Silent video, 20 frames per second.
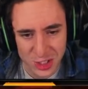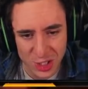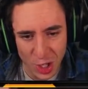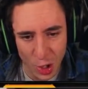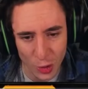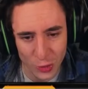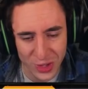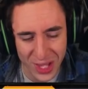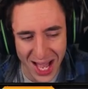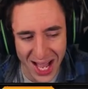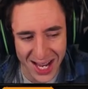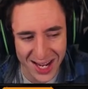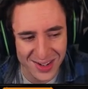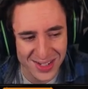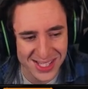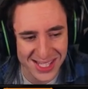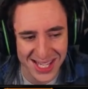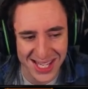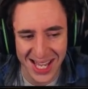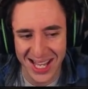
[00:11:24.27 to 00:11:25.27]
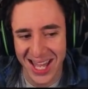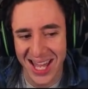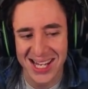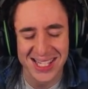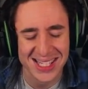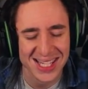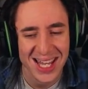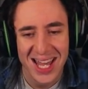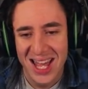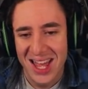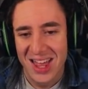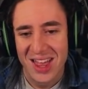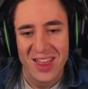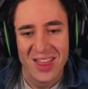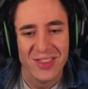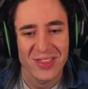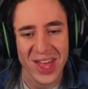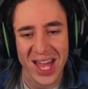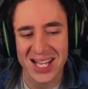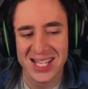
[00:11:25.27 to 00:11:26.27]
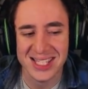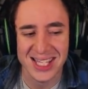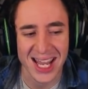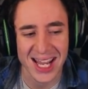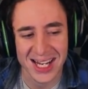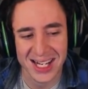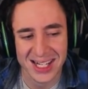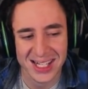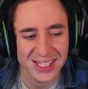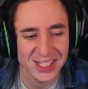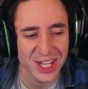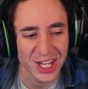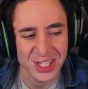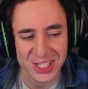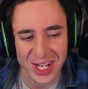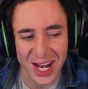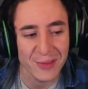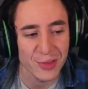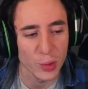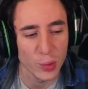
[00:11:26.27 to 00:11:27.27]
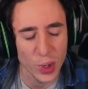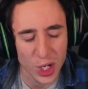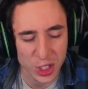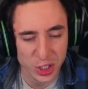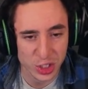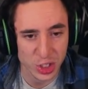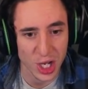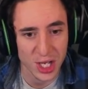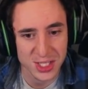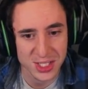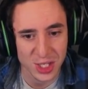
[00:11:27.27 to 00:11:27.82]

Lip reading: hold the accuracy. Again, their Saint doesn't have the worst shot,